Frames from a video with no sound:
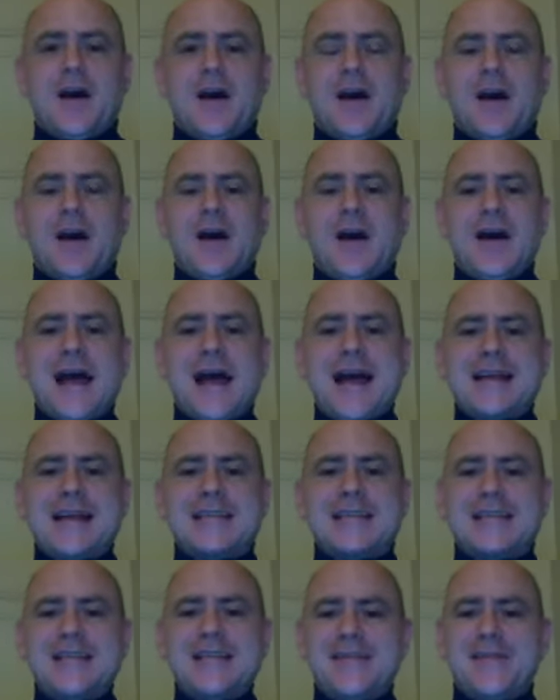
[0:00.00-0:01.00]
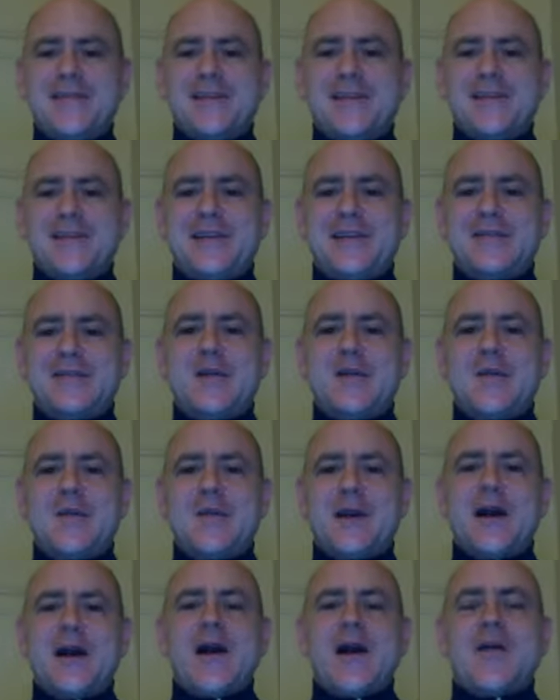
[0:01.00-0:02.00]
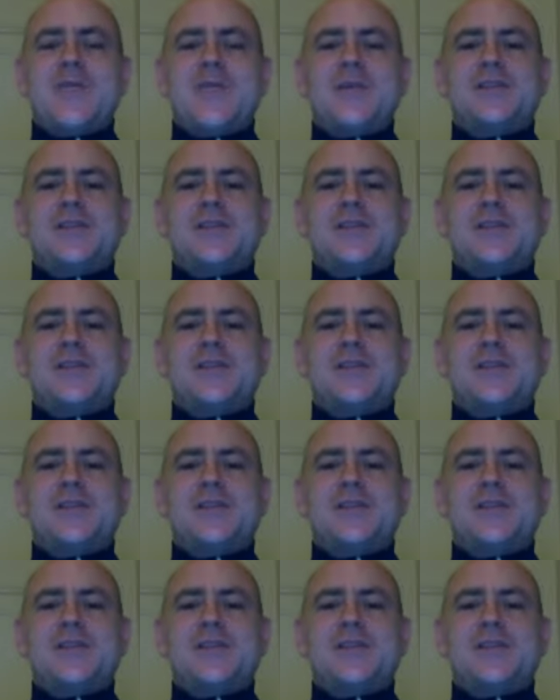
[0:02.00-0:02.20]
activity that's going on,